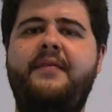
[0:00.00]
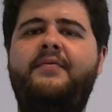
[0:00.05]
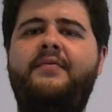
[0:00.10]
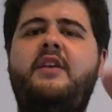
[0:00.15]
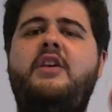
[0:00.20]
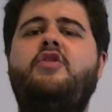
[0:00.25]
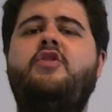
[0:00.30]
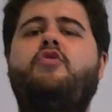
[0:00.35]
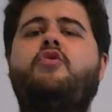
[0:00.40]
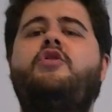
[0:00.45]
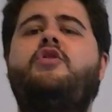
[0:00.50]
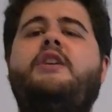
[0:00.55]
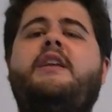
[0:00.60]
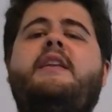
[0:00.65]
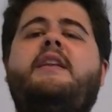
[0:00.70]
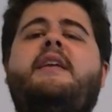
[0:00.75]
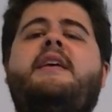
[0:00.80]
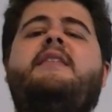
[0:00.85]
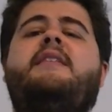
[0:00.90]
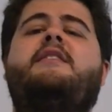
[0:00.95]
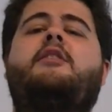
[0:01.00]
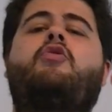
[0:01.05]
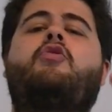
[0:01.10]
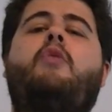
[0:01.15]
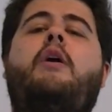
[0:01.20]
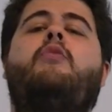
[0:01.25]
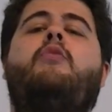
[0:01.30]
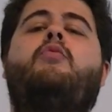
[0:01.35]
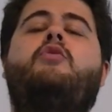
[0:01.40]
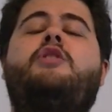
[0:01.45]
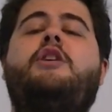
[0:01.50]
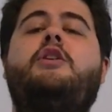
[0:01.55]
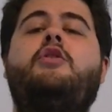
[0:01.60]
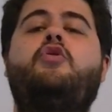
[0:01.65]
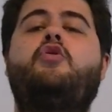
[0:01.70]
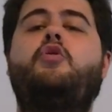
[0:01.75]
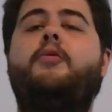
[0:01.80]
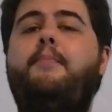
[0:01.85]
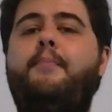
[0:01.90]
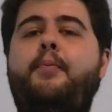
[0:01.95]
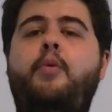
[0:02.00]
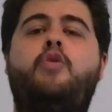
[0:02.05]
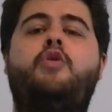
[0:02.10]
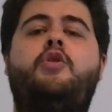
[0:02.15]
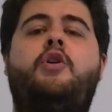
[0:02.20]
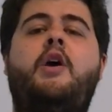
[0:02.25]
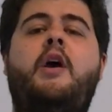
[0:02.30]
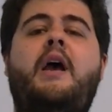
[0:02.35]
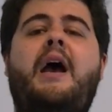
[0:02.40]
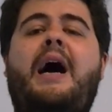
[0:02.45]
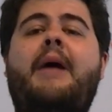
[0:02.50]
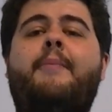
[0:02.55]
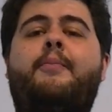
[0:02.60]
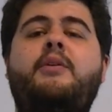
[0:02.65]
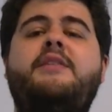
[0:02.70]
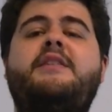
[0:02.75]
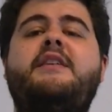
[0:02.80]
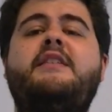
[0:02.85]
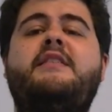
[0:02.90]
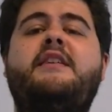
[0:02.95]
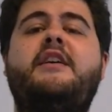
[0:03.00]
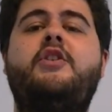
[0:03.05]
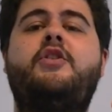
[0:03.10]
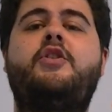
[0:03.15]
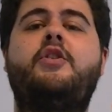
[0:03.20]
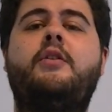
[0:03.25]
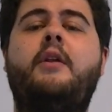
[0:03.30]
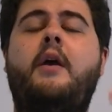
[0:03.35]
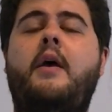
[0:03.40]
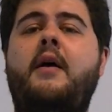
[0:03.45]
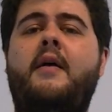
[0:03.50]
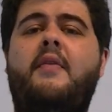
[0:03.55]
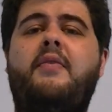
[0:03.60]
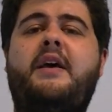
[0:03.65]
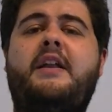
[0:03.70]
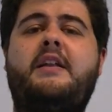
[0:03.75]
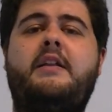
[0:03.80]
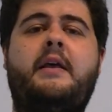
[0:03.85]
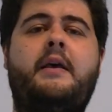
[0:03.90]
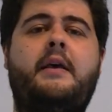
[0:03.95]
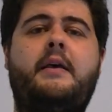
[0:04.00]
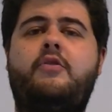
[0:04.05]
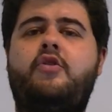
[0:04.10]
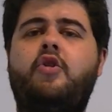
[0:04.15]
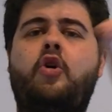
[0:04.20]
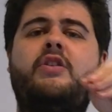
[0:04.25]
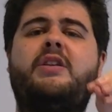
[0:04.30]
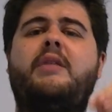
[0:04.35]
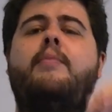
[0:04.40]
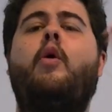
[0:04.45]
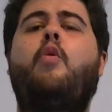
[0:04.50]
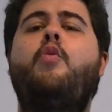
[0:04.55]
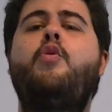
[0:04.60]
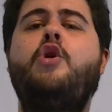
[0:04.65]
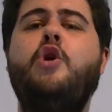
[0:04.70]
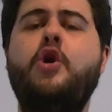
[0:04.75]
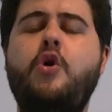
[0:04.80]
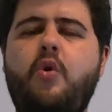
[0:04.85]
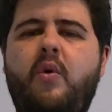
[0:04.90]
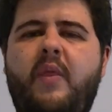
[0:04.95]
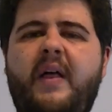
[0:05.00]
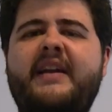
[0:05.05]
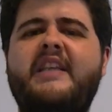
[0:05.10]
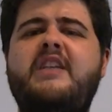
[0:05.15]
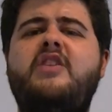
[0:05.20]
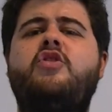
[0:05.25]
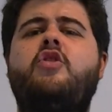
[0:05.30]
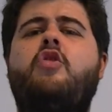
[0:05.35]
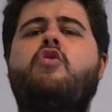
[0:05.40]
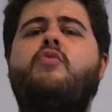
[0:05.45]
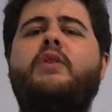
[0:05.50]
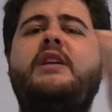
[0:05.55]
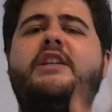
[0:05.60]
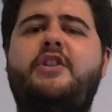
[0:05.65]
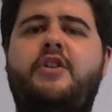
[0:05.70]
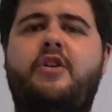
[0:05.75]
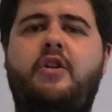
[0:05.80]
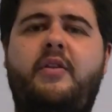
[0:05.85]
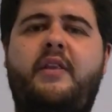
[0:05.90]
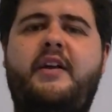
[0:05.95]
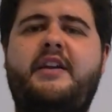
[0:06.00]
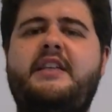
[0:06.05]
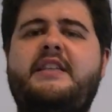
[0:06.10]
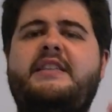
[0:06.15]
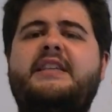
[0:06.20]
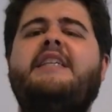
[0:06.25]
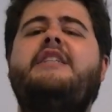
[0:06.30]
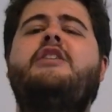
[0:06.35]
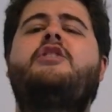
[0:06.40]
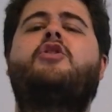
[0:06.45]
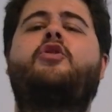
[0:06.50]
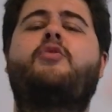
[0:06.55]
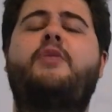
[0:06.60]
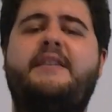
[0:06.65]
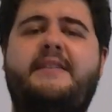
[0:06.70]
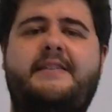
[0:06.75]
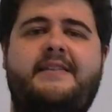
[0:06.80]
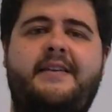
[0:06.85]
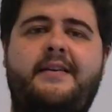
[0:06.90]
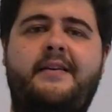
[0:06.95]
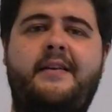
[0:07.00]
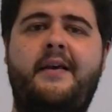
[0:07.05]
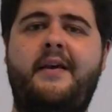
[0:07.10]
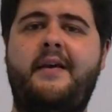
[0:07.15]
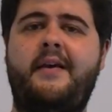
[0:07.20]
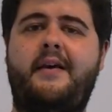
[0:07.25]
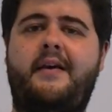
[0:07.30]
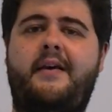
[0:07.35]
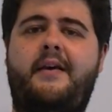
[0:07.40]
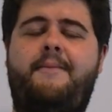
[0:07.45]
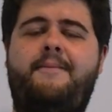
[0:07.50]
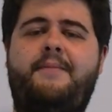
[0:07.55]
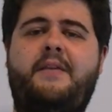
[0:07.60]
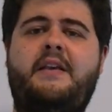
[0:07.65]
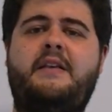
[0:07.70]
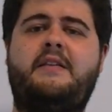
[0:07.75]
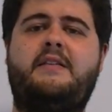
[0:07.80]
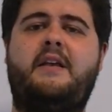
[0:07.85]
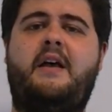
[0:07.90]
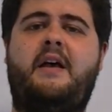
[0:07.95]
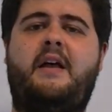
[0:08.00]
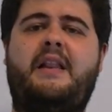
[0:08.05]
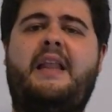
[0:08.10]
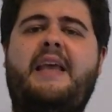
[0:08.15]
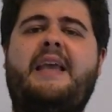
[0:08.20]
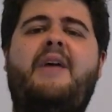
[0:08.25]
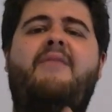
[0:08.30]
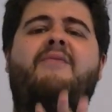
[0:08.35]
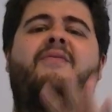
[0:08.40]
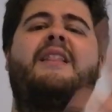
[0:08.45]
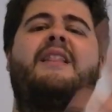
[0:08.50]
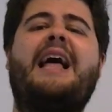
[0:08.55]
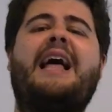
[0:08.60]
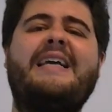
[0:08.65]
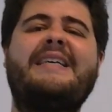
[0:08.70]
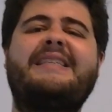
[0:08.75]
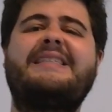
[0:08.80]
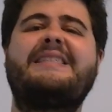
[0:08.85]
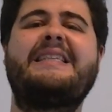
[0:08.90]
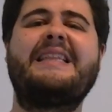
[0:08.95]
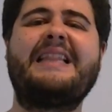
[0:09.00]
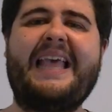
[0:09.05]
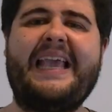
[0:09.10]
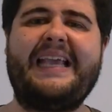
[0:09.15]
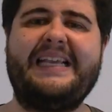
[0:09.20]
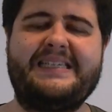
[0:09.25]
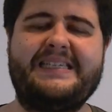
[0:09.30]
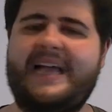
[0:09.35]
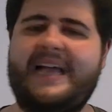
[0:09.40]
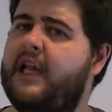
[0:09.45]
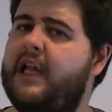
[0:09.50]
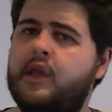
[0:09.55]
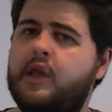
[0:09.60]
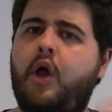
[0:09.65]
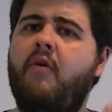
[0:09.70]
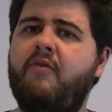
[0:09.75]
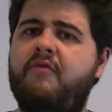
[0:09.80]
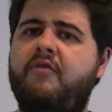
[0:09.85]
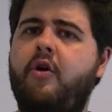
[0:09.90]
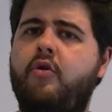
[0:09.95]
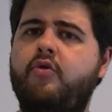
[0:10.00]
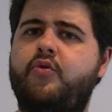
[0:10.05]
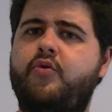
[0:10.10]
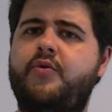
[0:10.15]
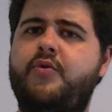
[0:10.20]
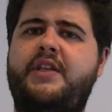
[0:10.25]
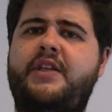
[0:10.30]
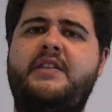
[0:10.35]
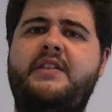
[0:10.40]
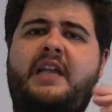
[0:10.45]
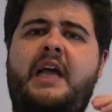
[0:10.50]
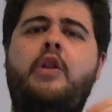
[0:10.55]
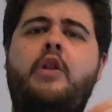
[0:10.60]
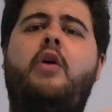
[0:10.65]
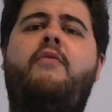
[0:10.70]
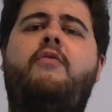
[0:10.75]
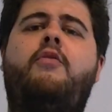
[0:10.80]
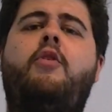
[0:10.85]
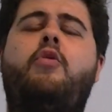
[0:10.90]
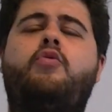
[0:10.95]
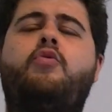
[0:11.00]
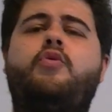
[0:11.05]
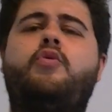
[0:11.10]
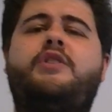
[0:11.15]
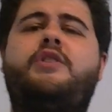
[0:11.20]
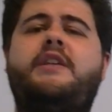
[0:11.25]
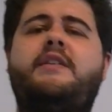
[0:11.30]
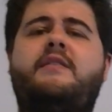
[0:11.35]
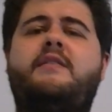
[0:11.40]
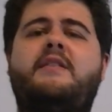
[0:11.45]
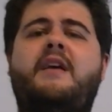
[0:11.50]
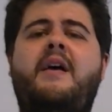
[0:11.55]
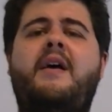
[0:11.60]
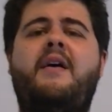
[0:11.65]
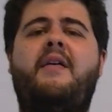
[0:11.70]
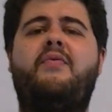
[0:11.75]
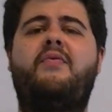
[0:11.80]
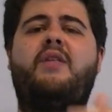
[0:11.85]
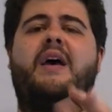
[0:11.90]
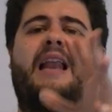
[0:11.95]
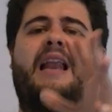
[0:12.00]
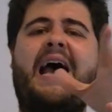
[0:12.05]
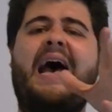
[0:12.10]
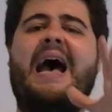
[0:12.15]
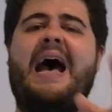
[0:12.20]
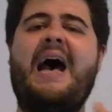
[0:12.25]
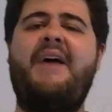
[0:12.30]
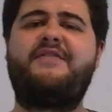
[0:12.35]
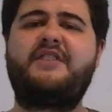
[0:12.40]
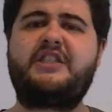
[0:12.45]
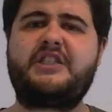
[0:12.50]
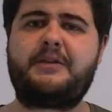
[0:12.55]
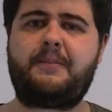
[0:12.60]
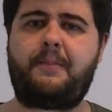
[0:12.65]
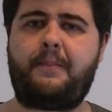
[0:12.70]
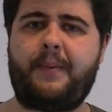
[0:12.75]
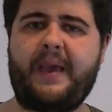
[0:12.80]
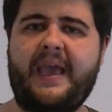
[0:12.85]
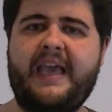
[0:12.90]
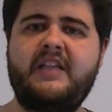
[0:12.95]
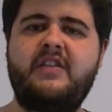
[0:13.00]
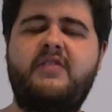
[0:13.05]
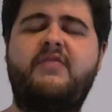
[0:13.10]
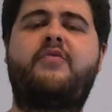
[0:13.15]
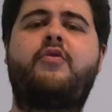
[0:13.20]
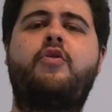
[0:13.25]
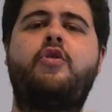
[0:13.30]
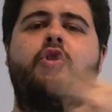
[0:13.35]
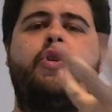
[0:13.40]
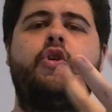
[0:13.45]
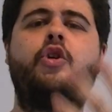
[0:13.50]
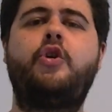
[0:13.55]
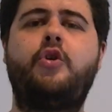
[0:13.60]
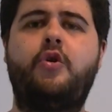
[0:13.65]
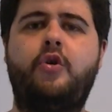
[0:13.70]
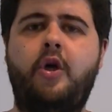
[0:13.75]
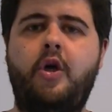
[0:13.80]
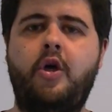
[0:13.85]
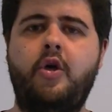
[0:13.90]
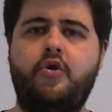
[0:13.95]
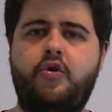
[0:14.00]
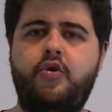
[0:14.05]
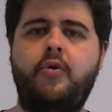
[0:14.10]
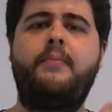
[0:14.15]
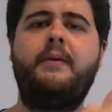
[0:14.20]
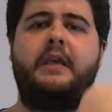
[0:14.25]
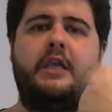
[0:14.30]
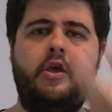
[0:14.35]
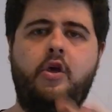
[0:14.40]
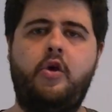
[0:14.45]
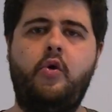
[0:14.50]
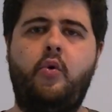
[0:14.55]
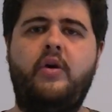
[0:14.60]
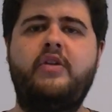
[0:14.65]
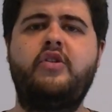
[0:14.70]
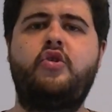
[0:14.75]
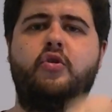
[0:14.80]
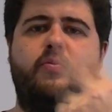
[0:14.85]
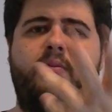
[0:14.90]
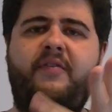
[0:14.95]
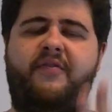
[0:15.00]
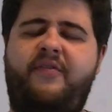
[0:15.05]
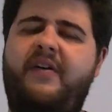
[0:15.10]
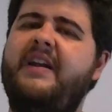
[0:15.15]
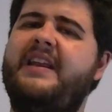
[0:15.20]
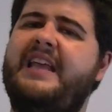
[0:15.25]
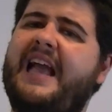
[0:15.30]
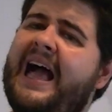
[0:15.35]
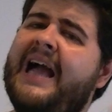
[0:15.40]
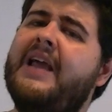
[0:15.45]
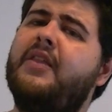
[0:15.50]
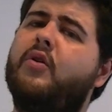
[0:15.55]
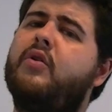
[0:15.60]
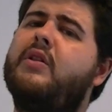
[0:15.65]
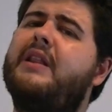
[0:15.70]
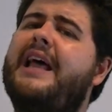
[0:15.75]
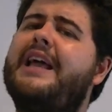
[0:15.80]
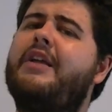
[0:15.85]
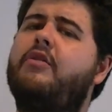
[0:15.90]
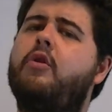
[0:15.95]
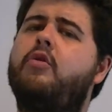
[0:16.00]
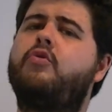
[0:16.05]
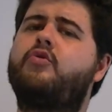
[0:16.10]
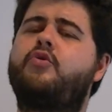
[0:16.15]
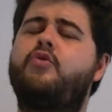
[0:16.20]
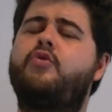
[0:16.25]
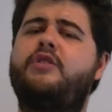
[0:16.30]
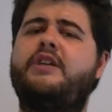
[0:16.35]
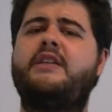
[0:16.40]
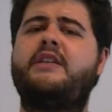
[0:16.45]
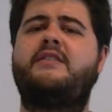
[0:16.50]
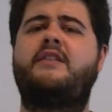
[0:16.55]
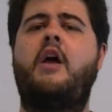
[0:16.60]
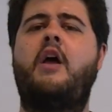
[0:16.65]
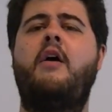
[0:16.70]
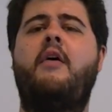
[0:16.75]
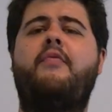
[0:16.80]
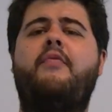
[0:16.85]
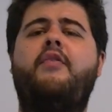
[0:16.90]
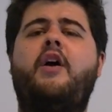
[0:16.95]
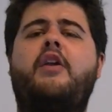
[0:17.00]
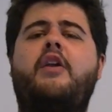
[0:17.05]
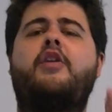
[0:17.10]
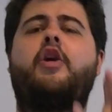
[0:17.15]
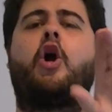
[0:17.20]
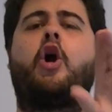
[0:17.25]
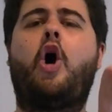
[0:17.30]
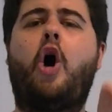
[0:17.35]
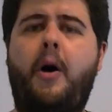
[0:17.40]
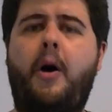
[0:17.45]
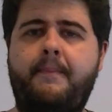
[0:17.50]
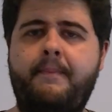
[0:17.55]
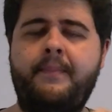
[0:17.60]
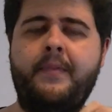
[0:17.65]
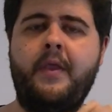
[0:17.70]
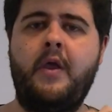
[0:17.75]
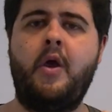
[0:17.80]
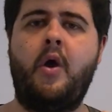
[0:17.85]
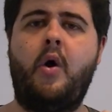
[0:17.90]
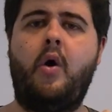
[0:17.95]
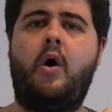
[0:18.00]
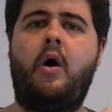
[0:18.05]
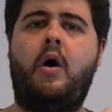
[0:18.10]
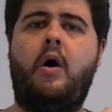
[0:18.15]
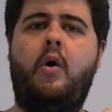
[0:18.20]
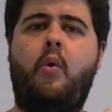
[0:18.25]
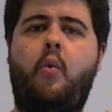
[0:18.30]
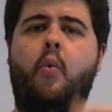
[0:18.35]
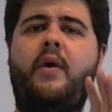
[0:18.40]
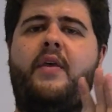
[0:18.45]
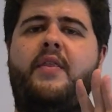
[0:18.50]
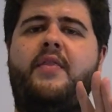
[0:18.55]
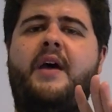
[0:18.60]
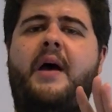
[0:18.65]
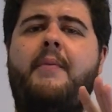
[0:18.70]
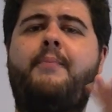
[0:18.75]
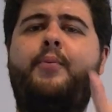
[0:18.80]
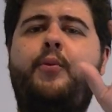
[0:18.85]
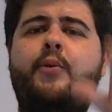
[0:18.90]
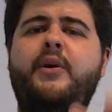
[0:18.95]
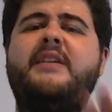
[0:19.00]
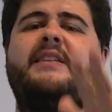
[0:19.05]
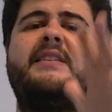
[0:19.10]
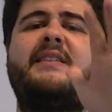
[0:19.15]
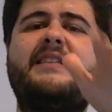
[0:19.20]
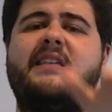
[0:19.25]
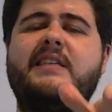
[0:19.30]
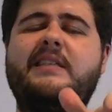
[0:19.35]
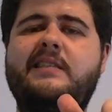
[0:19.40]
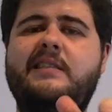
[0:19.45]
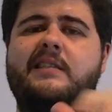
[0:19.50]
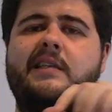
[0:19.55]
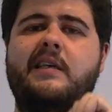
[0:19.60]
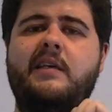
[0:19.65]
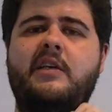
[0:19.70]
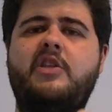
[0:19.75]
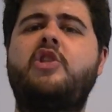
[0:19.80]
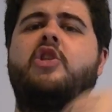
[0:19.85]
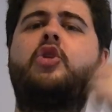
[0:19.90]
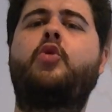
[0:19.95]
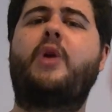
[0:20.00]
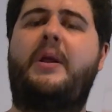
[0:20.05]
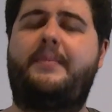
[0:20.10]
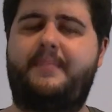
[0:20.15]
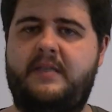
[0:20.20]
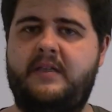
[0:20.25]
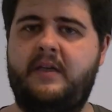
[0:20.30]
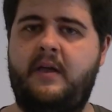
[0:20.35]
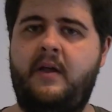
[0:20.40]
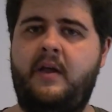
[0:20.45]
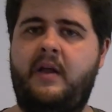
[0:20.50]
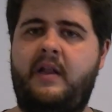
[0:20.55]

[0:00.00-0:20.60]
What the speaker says: This routine is a great routine to put a presentation that talks about you, that is original, that is interesting, is like a blank slate. I love those routines. I love those routines that have space for you to be you and to be funny. I don't like those routines that come with a pre-16 script.